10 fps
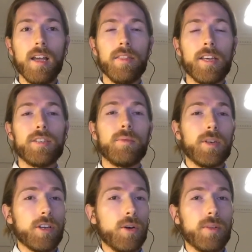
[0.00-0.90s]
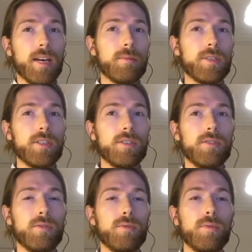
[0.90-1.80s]
that you want to go with that when
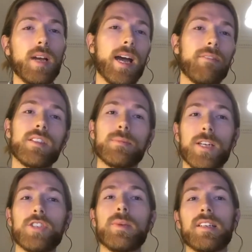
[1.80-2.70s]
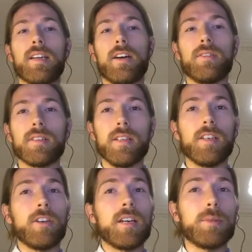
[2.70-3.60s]
you have the Spanish bank account and
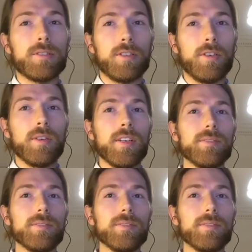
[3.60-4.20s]
are able to.